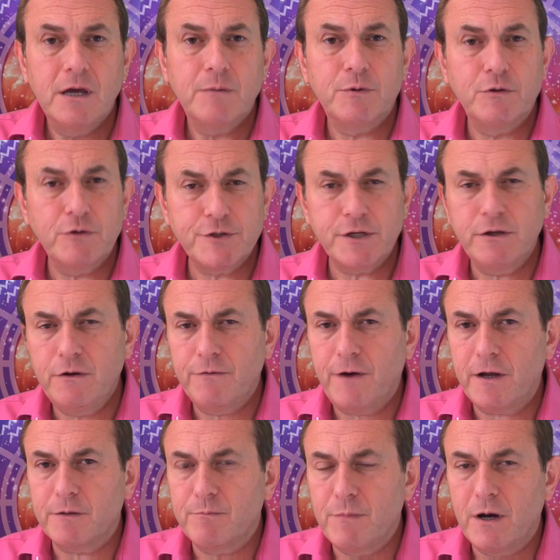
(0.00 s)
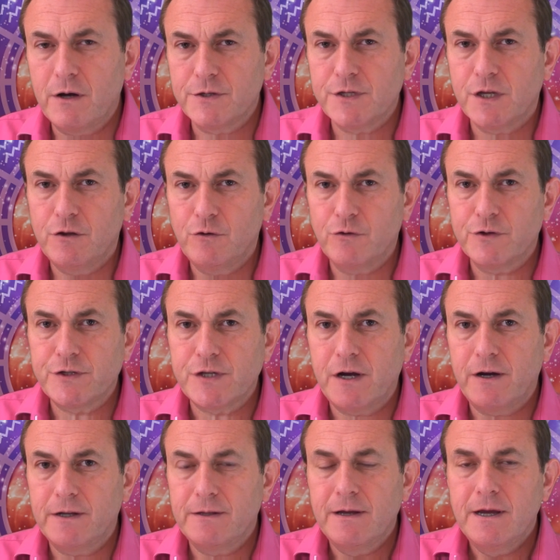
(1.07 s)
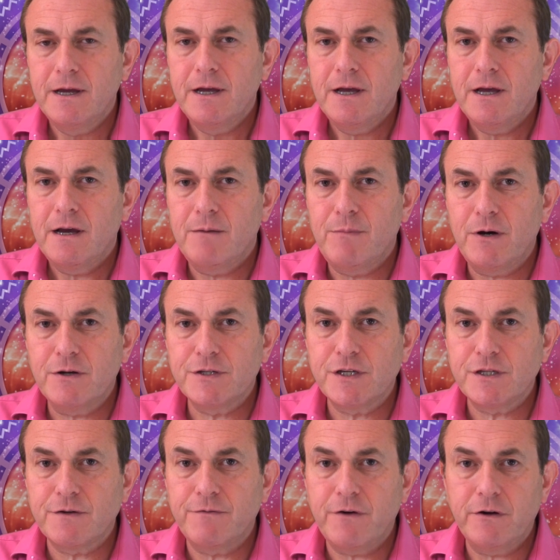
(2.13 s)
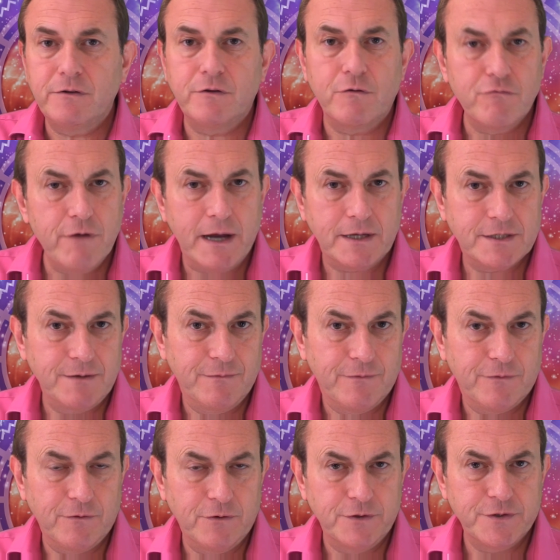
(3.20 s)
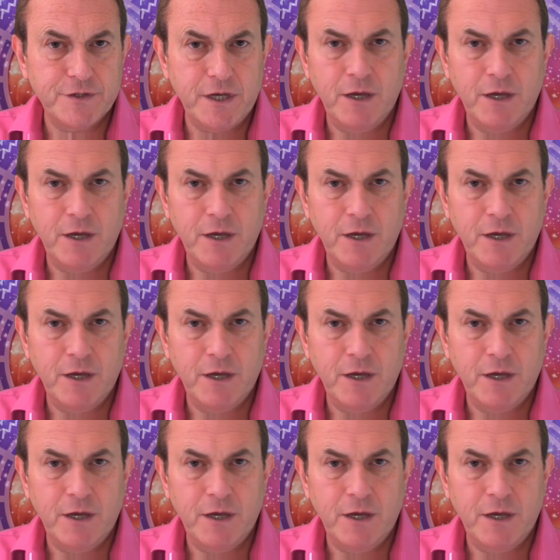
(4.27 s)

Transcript: But also you've had Mars in your sign, and Mars is a very direct influence.